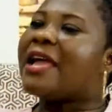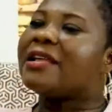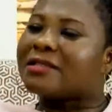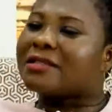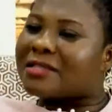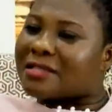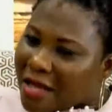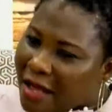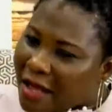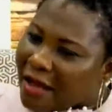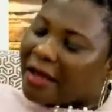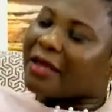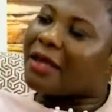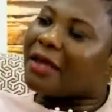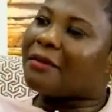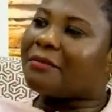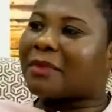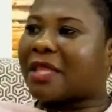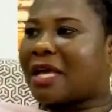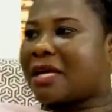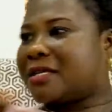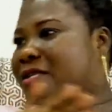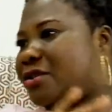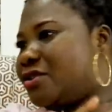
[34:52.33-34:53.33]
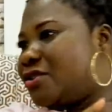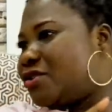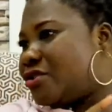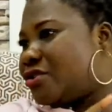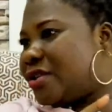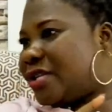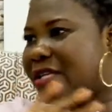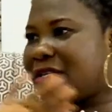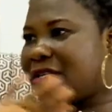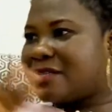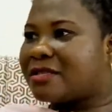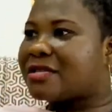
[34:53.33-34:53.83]
And tell him that he
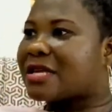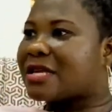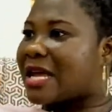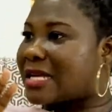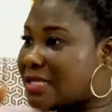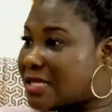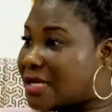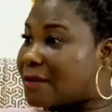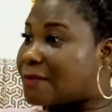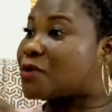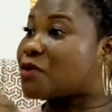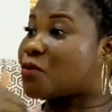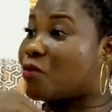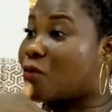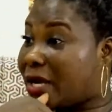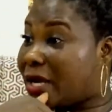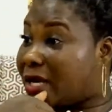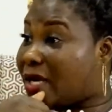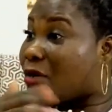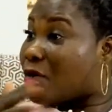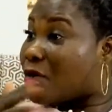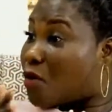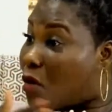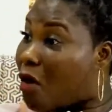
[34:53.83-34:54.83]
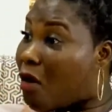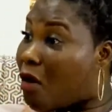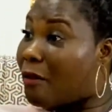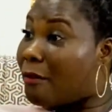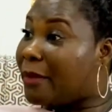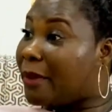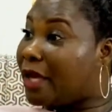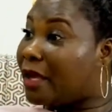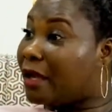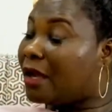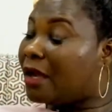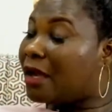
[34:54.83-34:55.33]
shouldn't accept when they
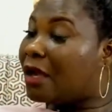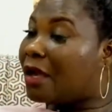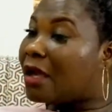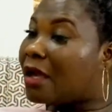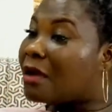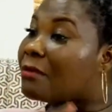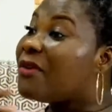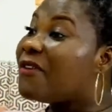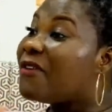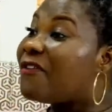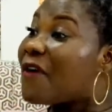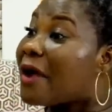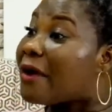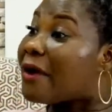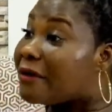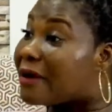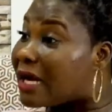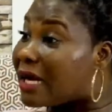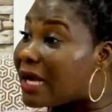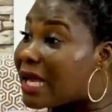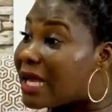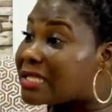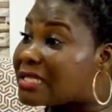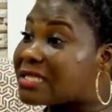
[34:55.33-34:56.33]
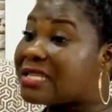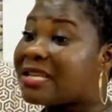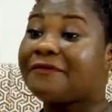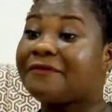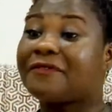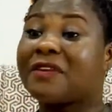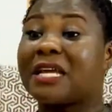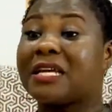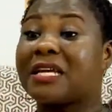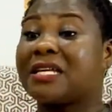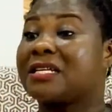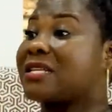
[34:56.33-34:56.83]
call me. Before I realized
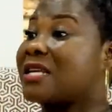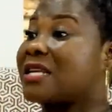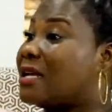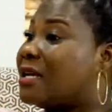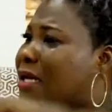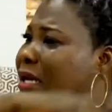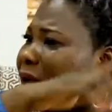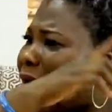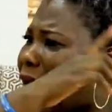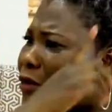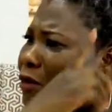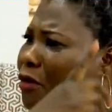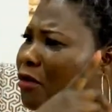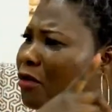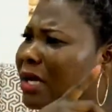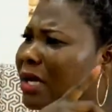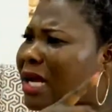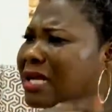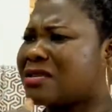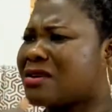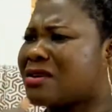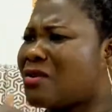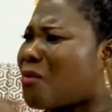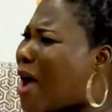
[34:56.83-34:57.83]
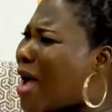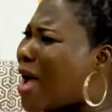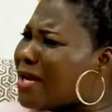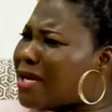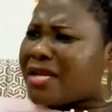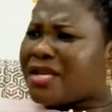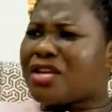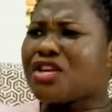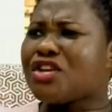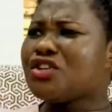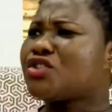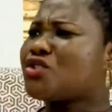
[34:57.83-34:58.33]
they've done it and they are gone. I said,
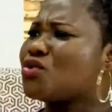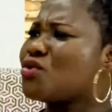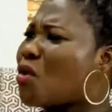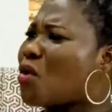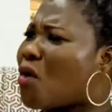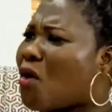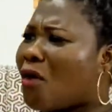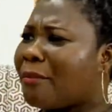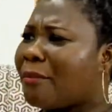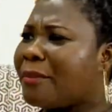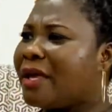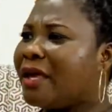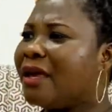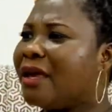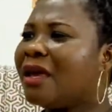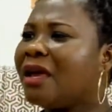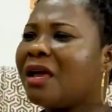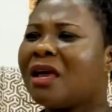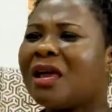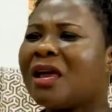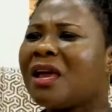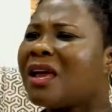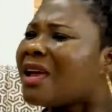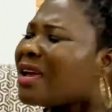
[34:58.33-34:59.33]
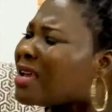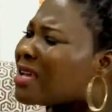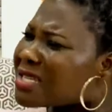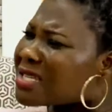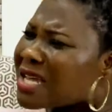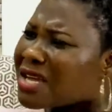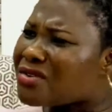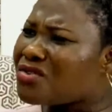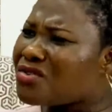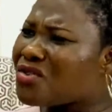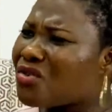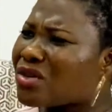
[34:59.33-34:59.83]
why didn't you call me?
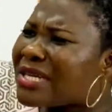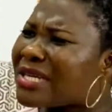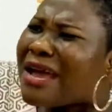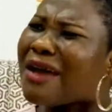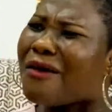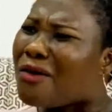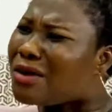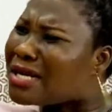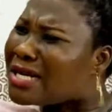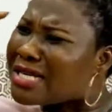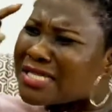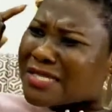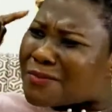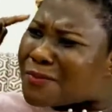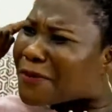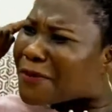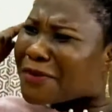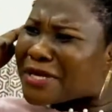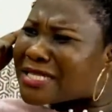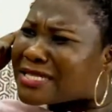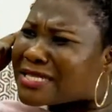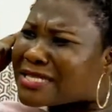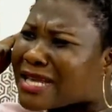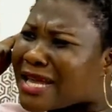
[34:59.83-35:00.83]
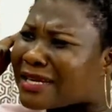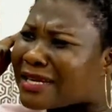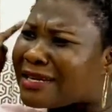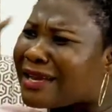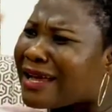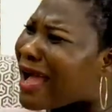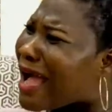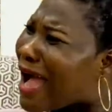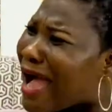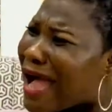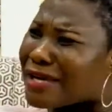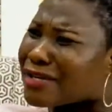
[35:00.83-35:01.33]
He said, no, the Holy Spirit
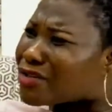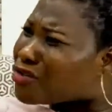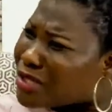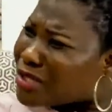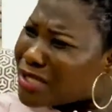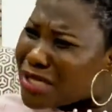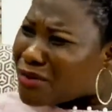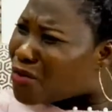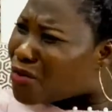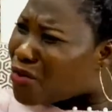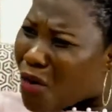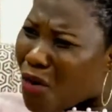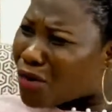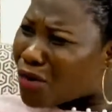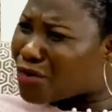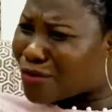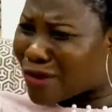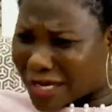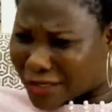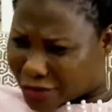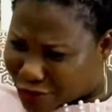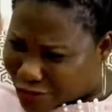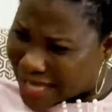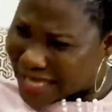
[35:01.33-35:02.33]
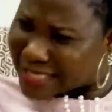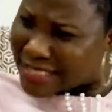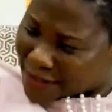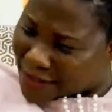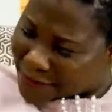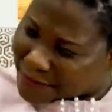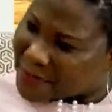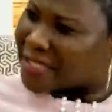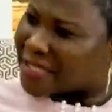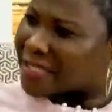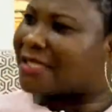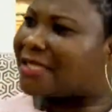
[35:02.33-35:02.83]
said, I shouldn't call you, I should
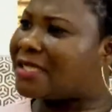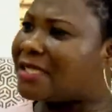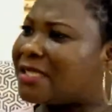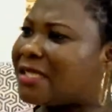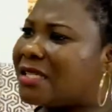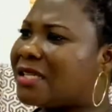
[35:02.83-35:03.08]
accept it.